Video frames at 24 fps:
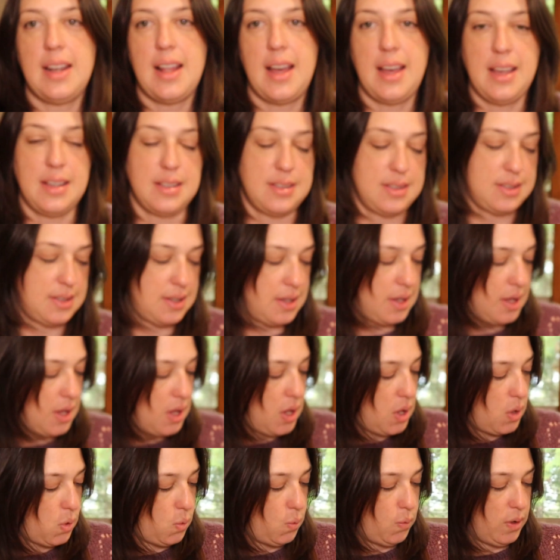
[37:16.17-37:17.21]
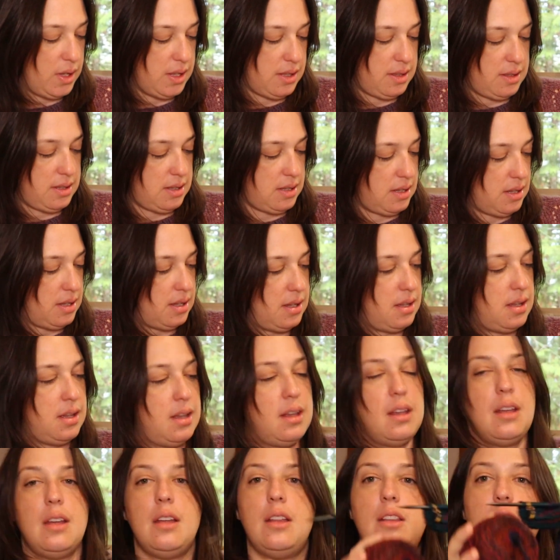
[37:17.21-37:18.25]
nice with
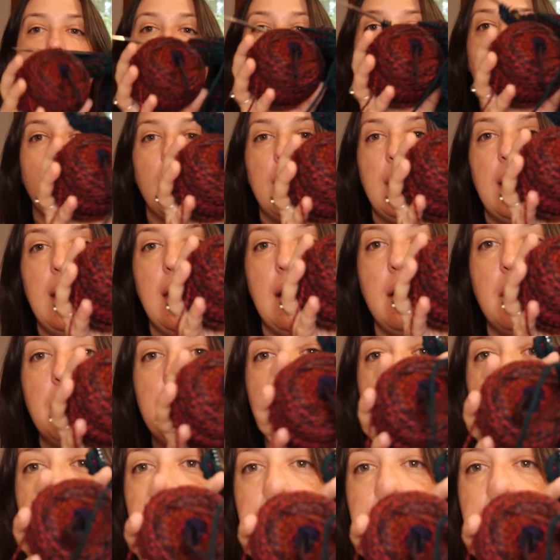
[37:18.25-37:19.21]
the green.